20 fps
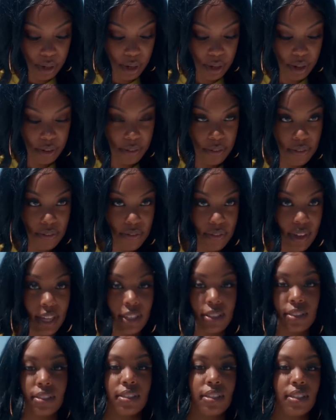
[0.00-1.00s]

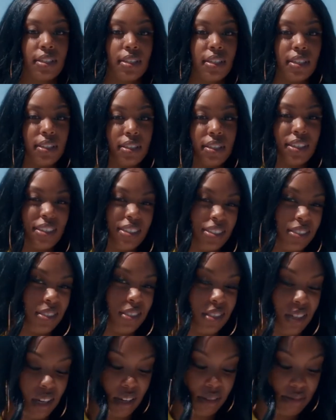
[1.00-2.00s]
perfected looking
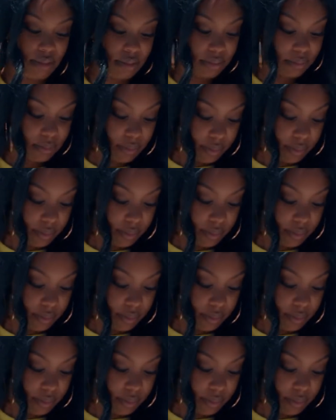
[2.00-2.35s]
stuff.